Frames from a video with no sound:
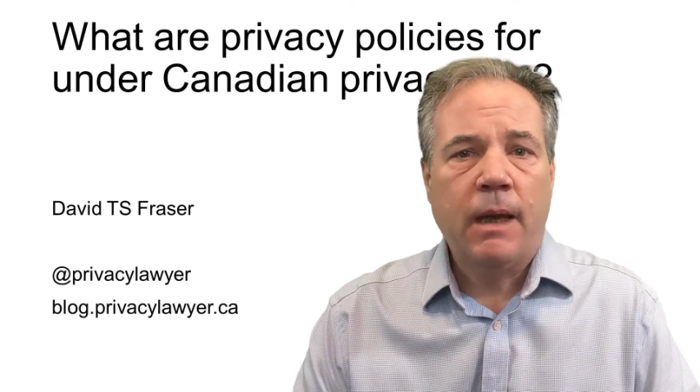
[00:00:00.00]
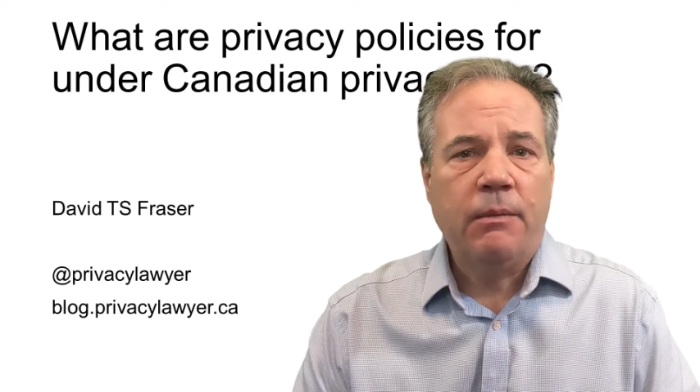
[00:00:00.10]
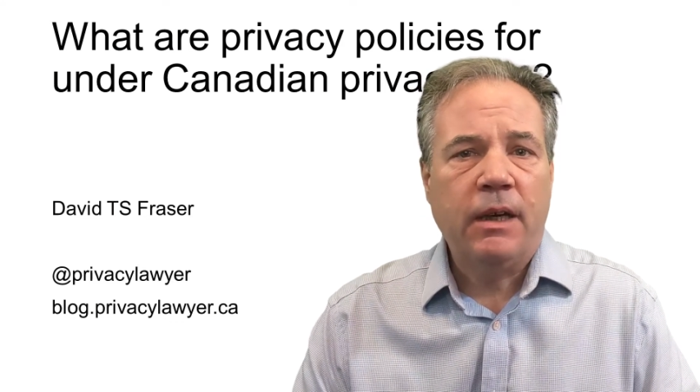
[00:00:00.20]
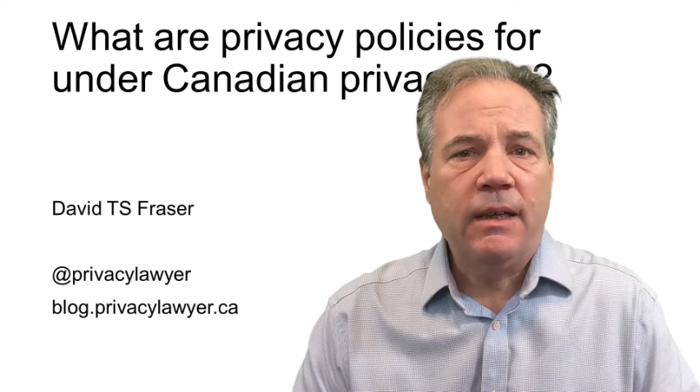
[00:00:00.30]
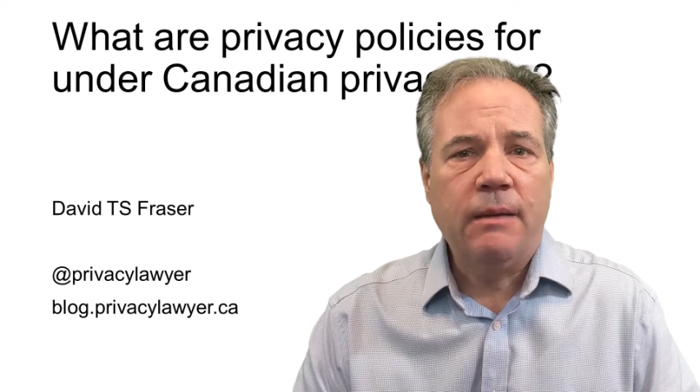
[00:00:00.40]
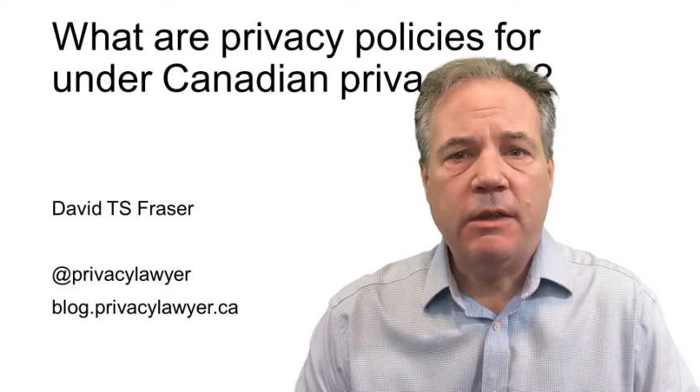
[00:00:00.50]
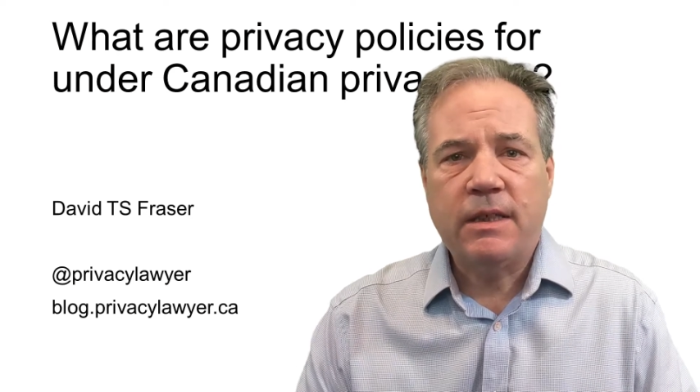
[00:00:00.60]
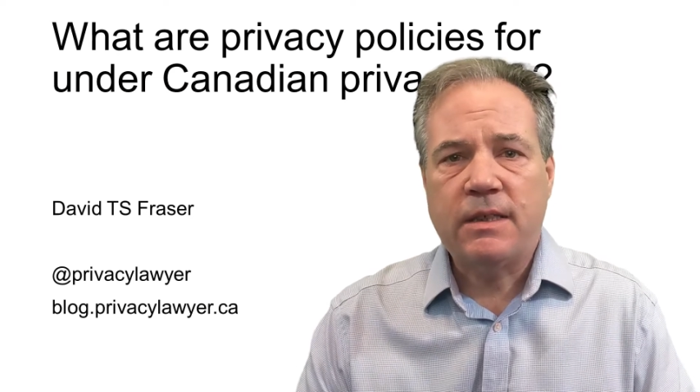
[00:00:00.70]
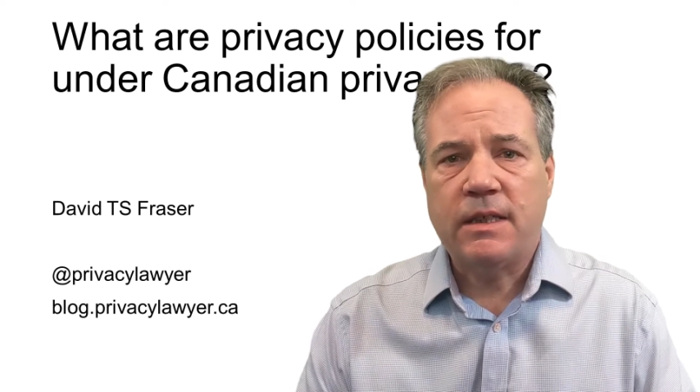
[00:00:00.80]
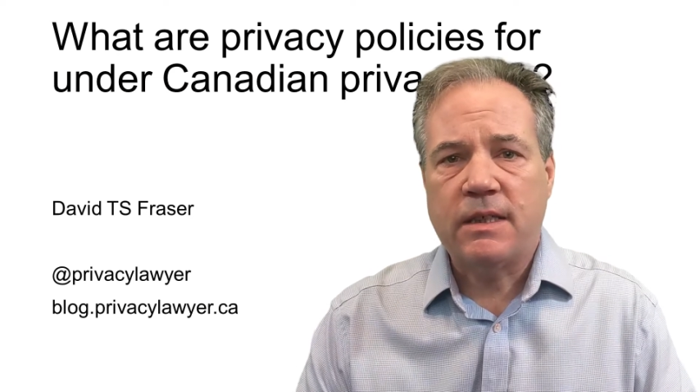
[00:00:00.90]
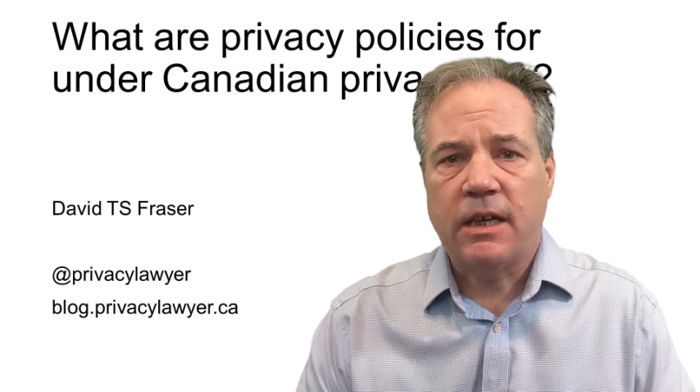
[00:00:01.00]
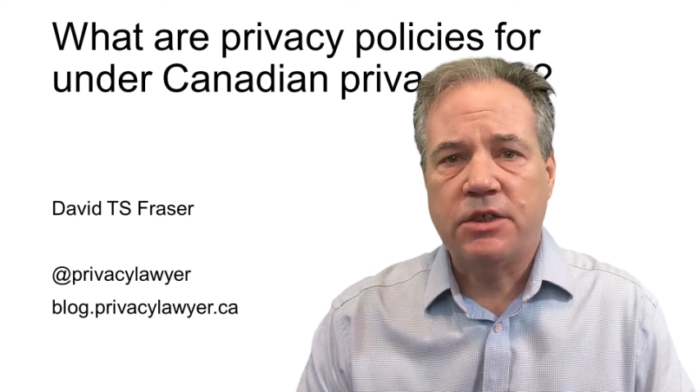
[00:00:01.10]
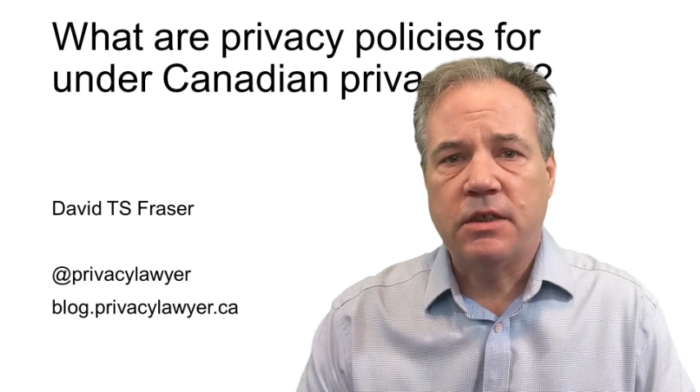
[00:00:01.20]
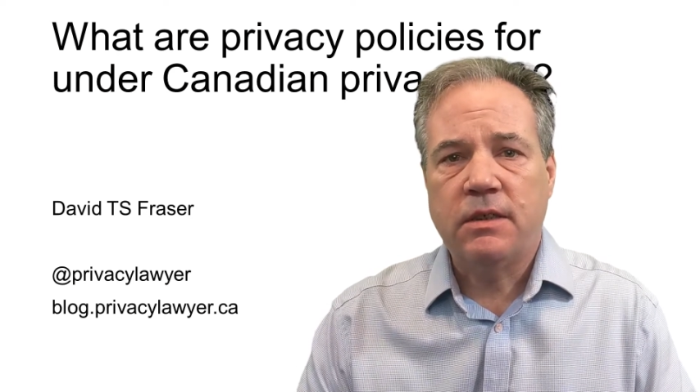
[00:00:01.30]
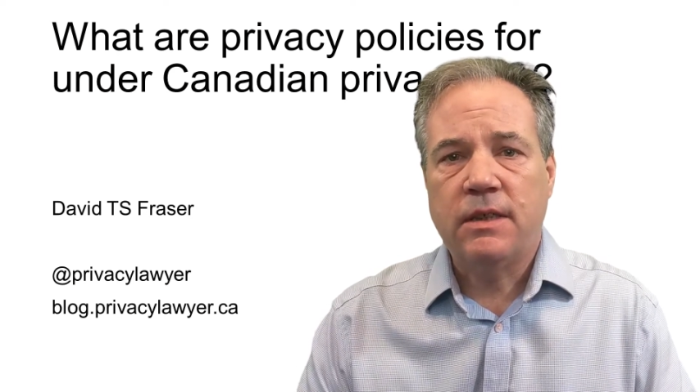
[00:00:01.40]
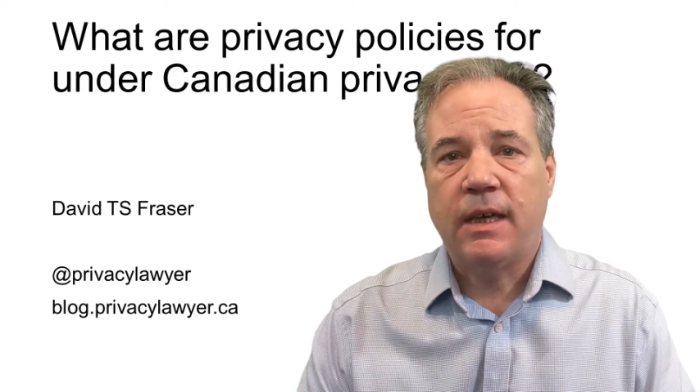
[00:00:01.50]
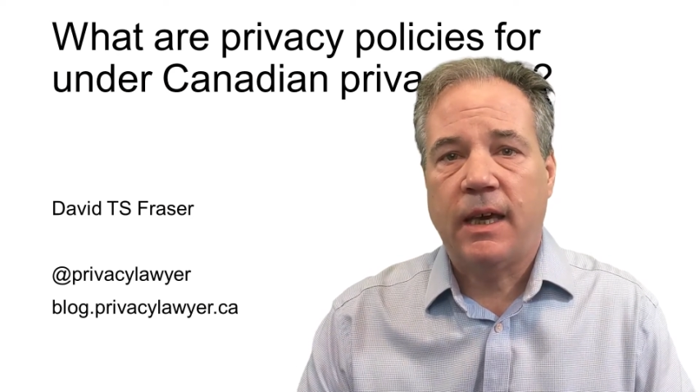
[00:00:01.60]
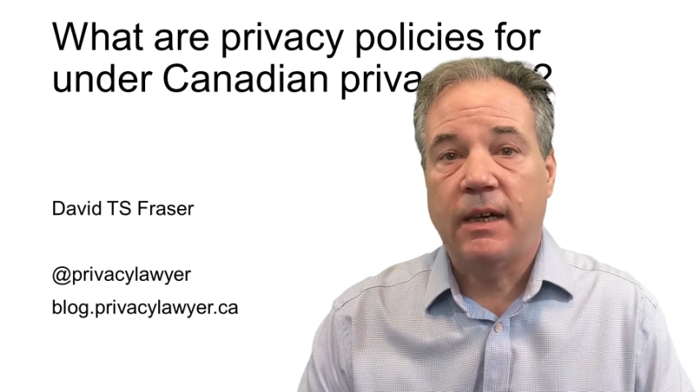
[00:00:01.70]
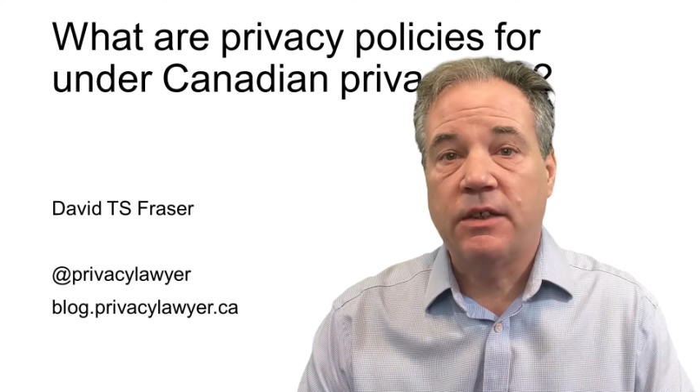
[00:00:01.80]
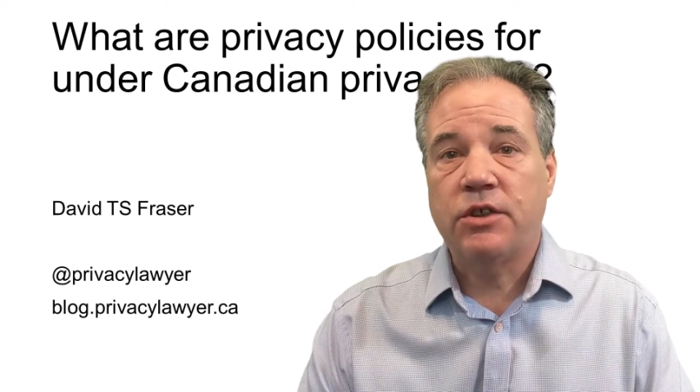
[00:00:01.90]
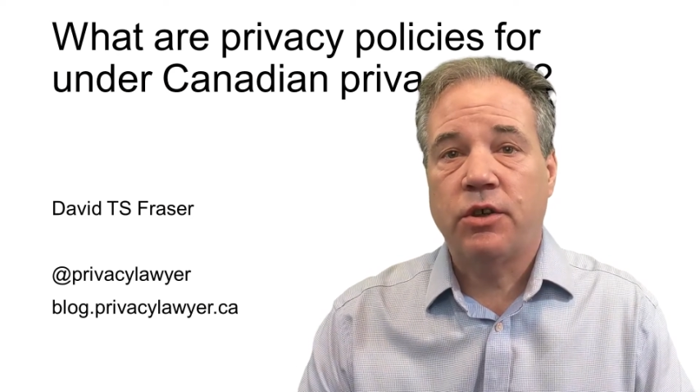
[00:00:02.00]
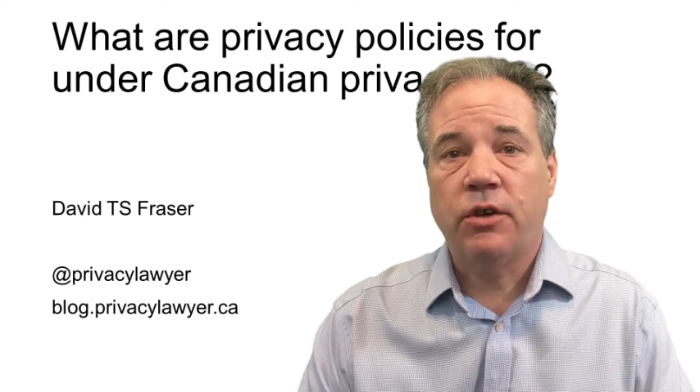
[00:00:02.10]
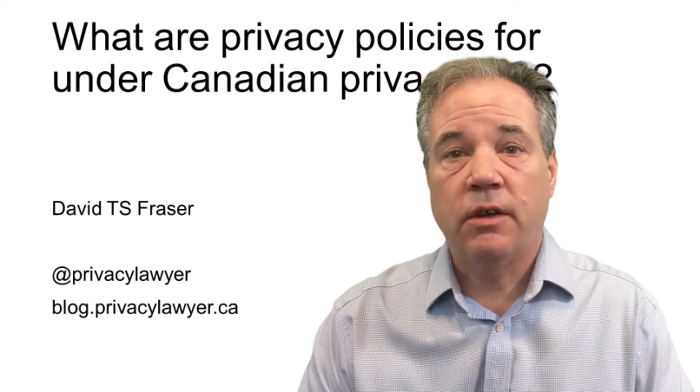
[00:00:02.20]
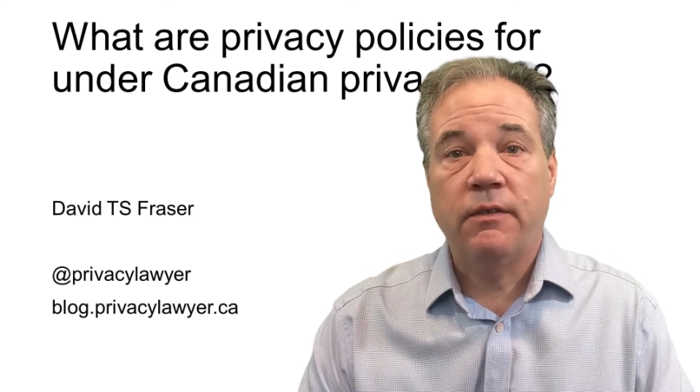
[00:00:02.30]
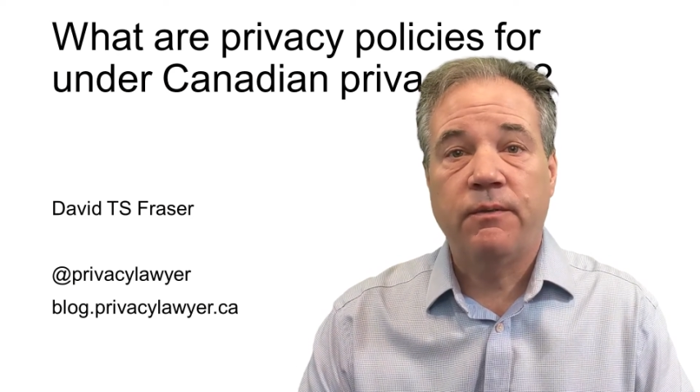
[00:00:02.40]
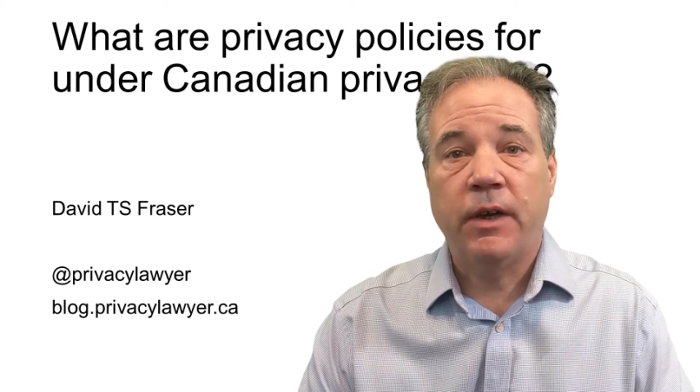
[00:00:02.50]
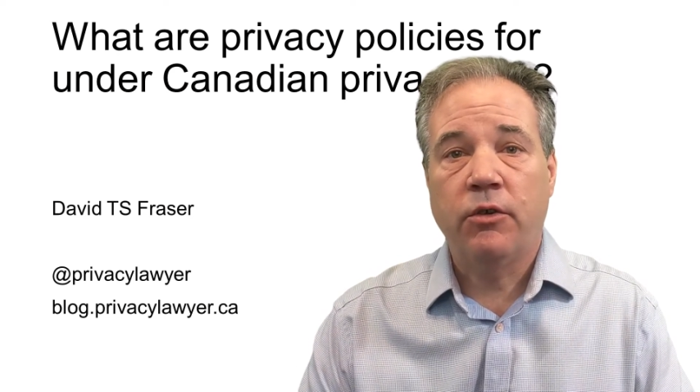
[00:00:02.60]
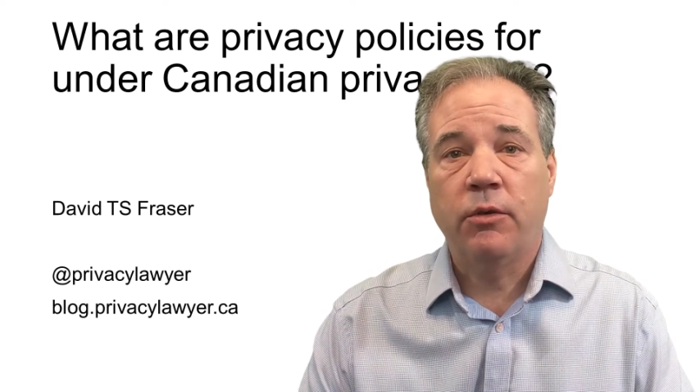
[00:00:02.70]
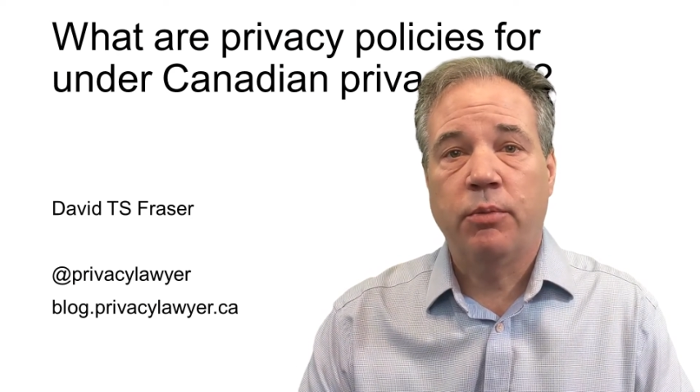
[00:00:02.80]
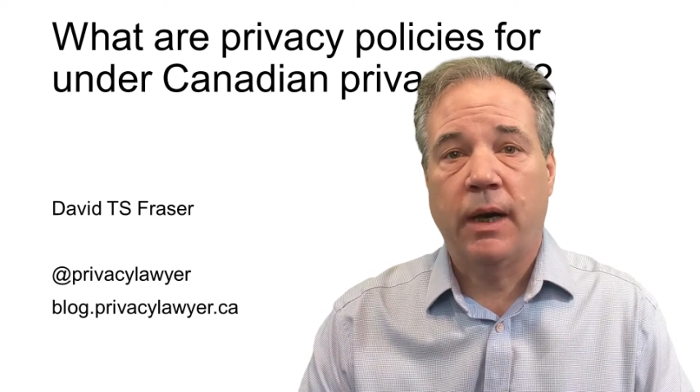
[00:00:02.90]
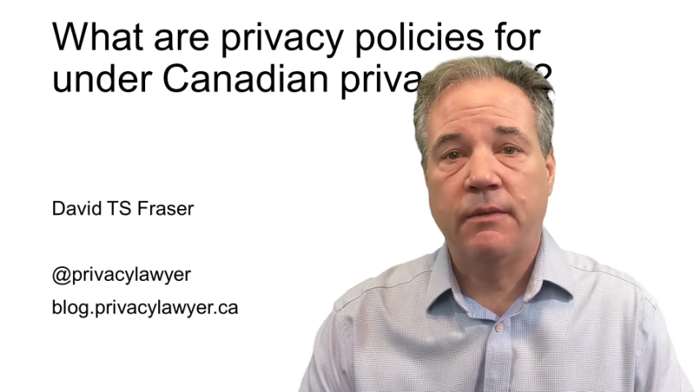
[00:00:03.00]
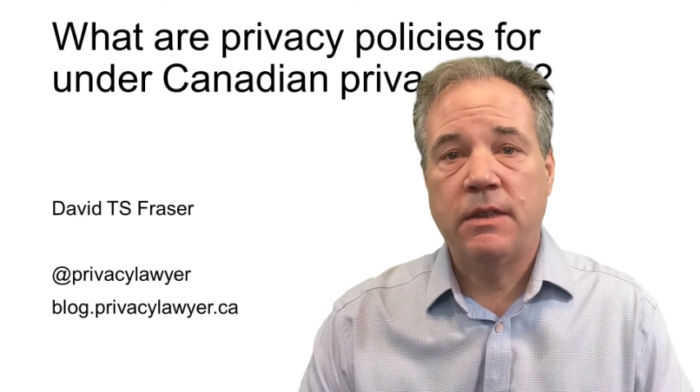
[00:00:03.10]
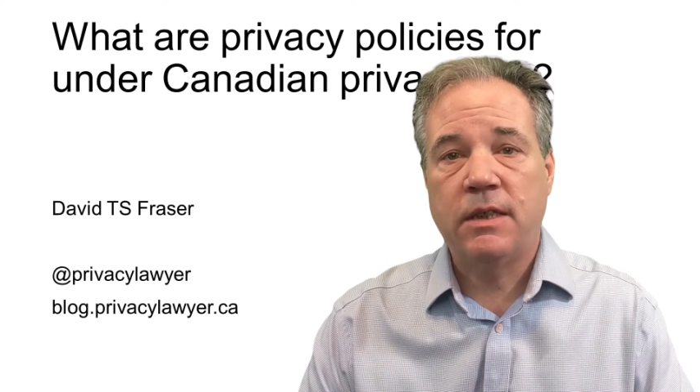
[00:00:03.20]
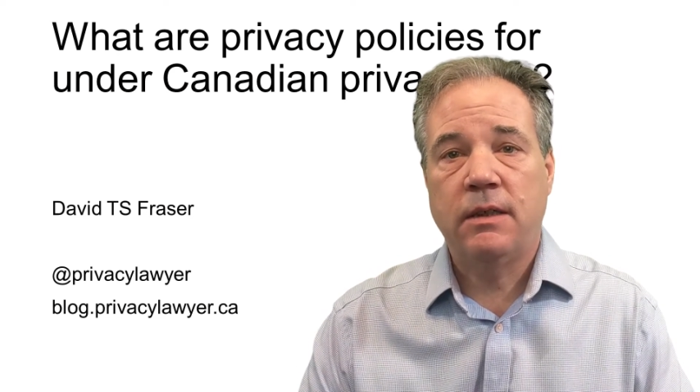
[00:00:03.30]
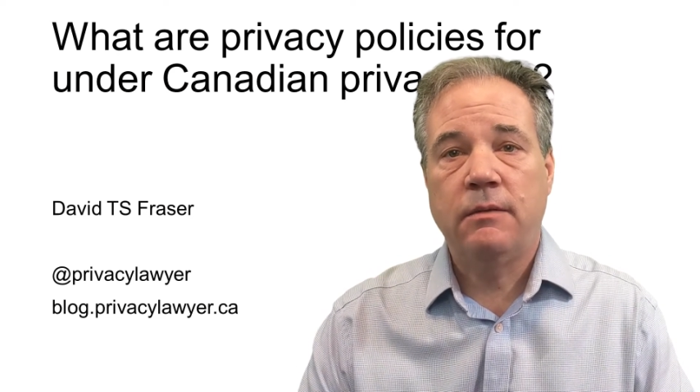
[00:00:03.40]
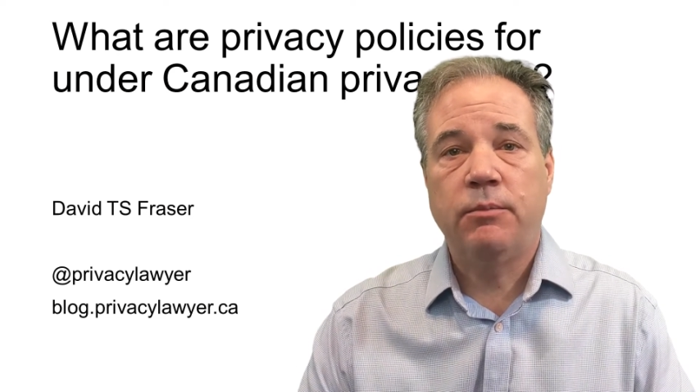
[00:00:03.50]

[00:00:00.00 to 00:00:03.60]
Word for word: I'm going to limit this discussion to Canada's current federal privacy,